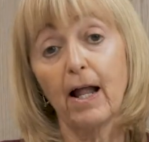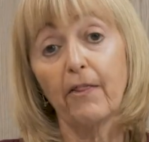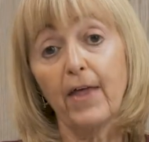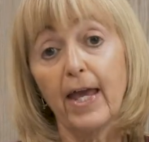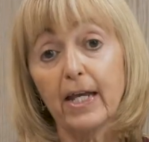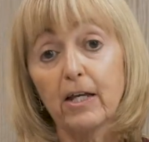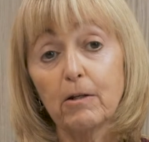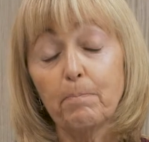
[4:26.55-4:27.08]

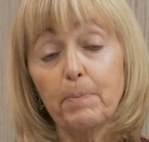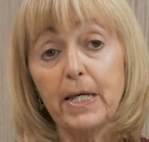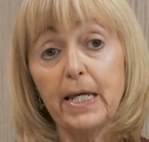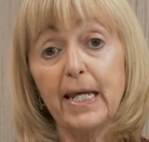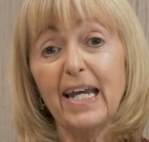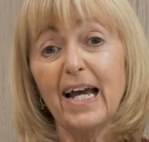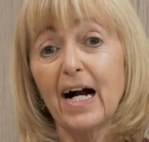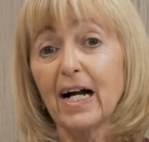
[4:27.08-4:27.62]
They could
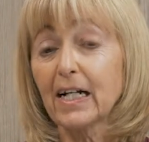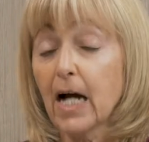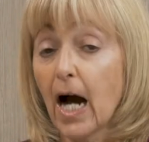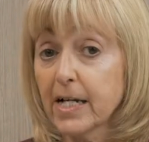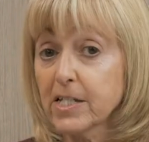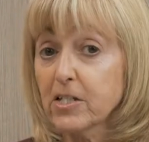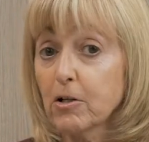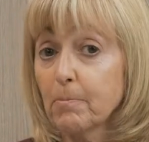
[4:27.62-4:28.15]
be a
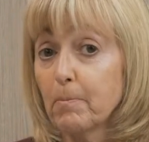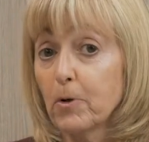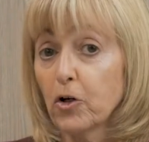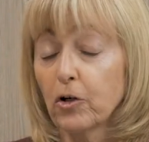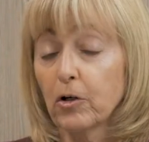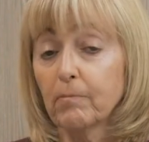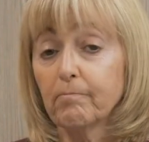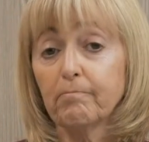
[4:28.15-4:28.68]

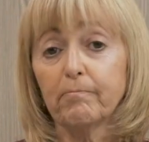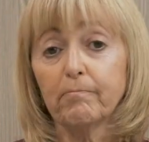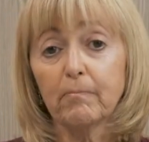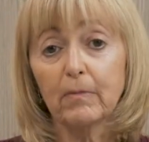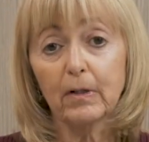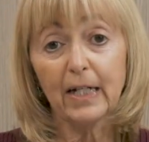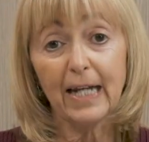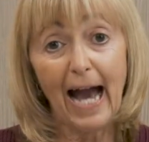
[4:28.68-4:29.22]
customer
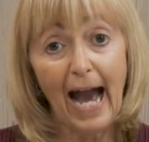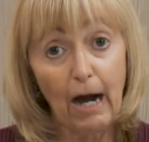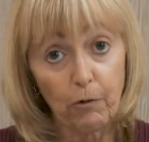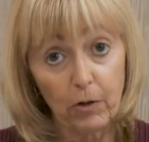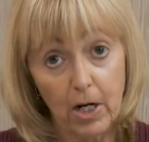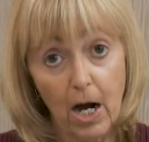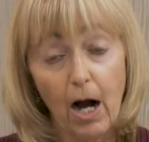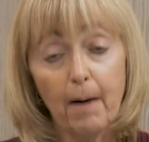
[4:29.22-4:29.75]

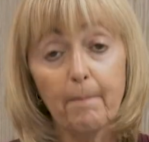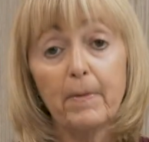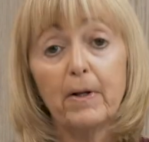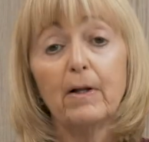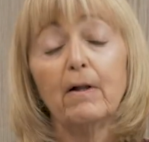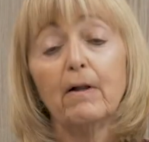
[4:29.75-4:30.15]
outcome.